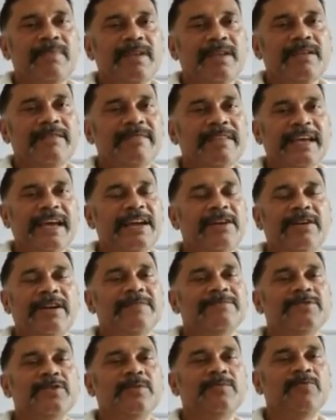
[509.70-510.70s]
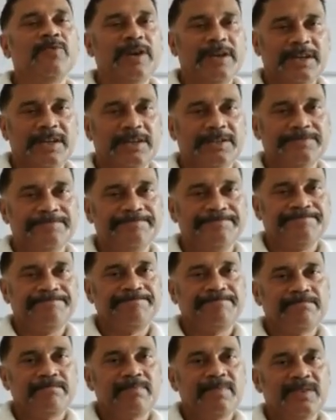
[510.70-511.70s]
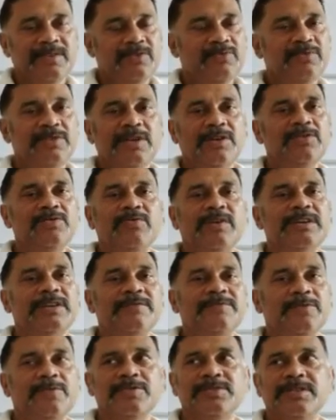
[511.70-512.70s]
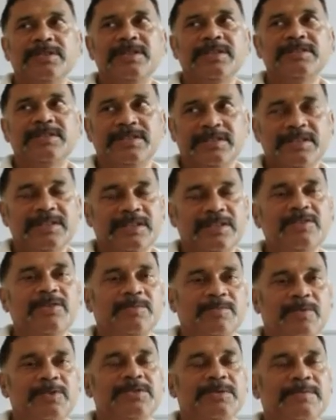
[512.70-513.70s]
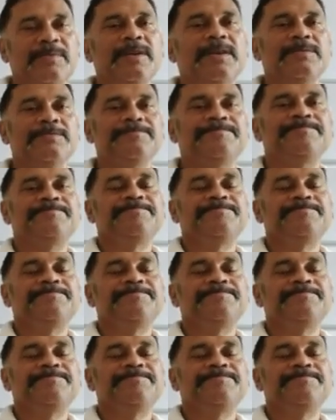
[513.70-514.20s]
they cannot absorb water. So without water, photosynthesis is not possible.